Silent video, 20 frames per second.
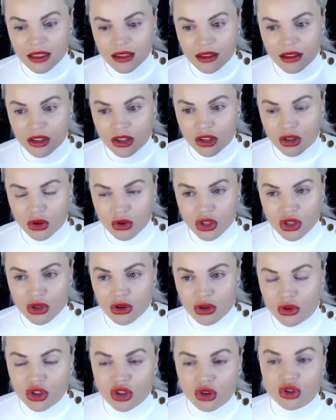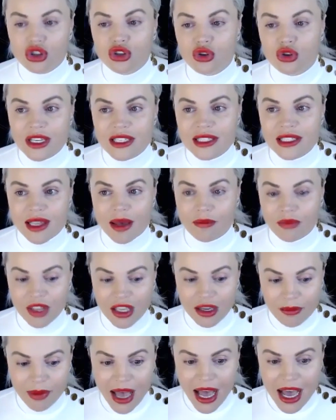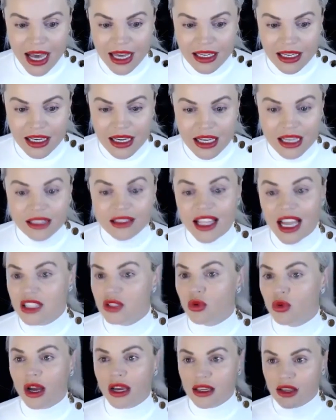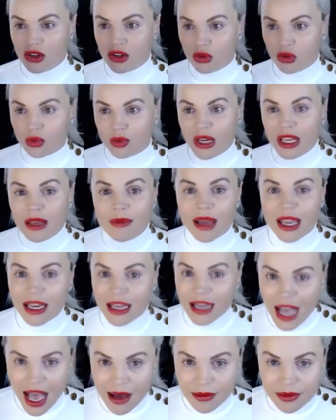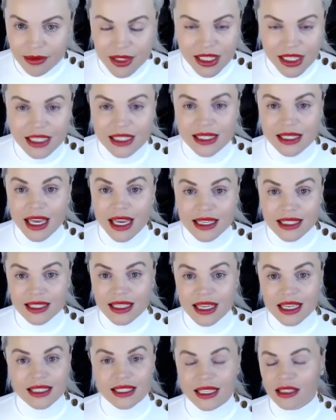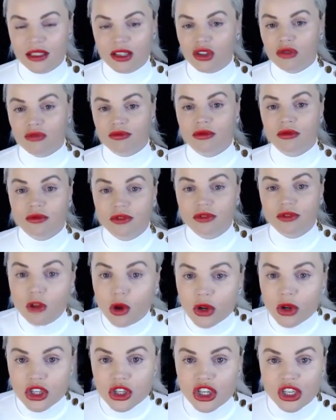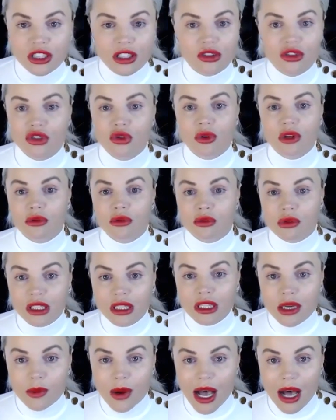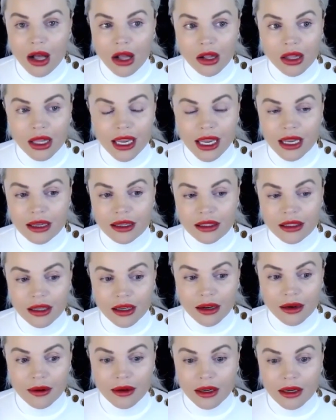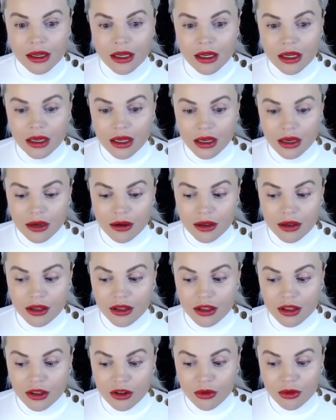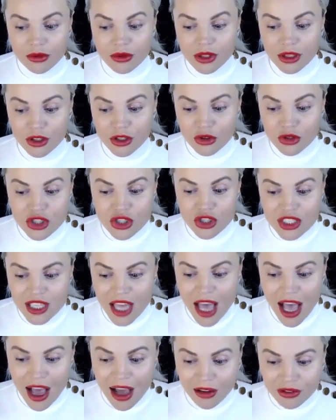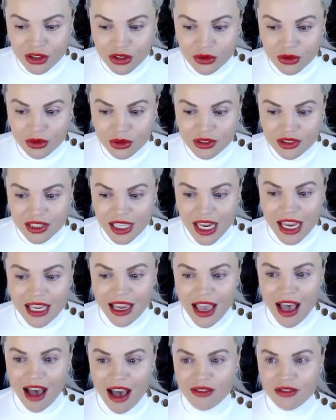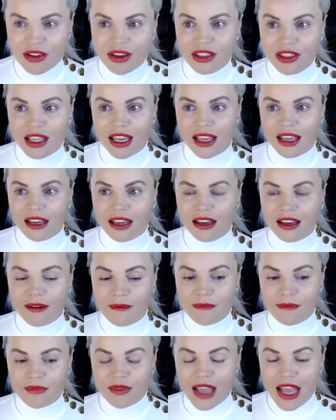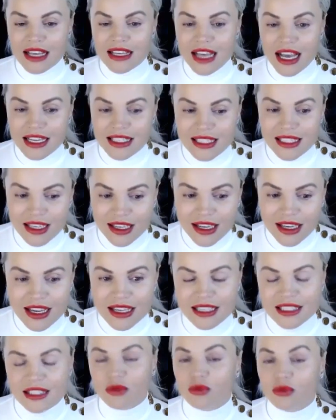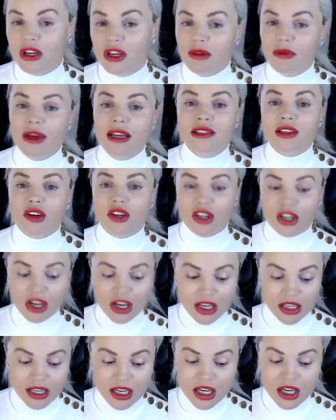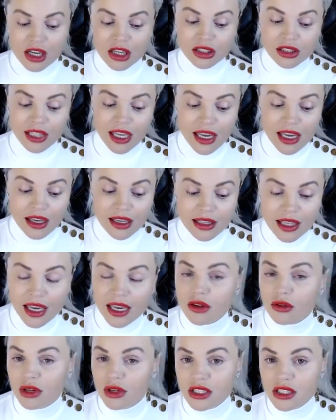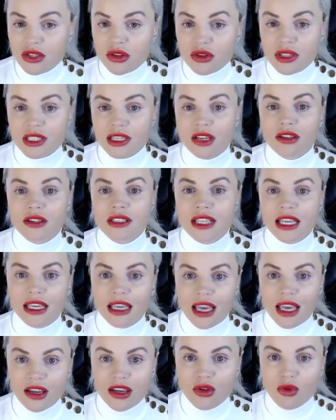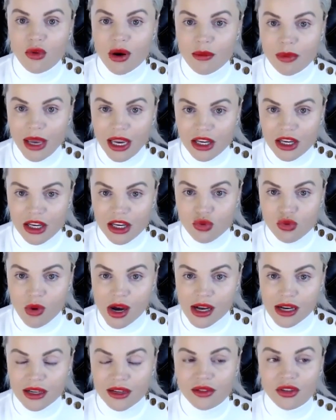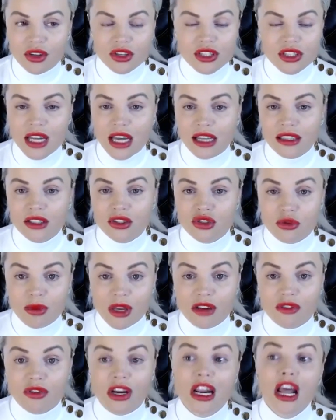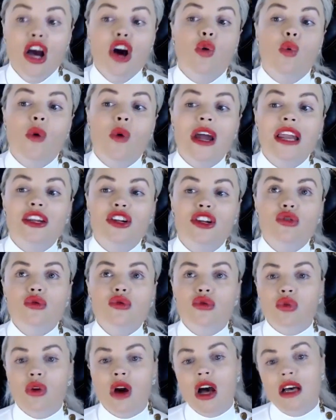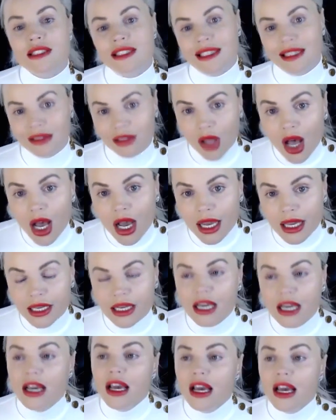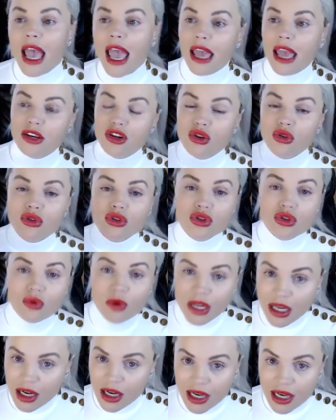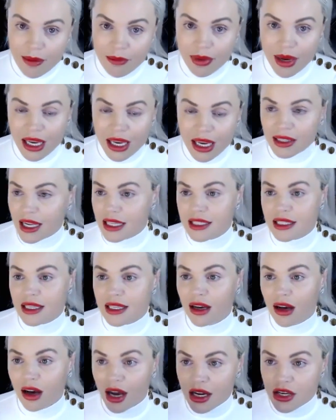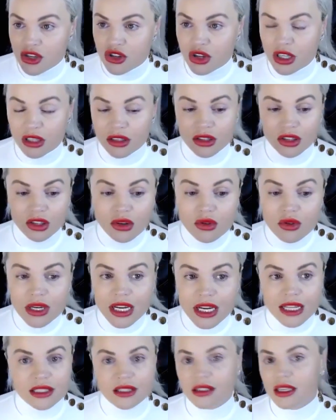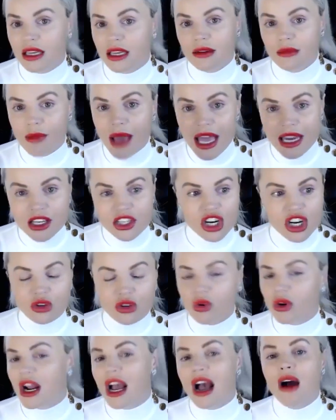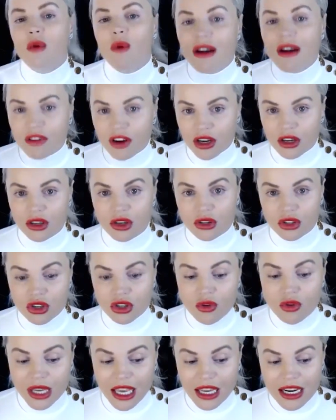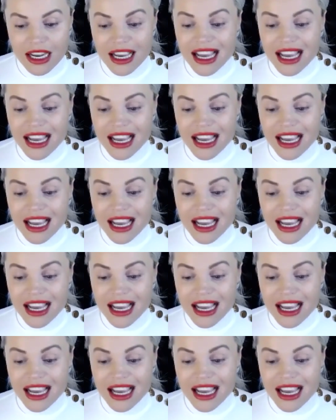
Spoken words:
you're doing something bad. That's why rebate apps exist, and they're flourishing. They're doing really well. And you just have to take everything as it is. Rebates are good. They increase your sales. They get you on page 1. There's nothing to be afraid. When you cross the line and you're doing a campaign that's 100 units in ManyChat, or however you're doing it,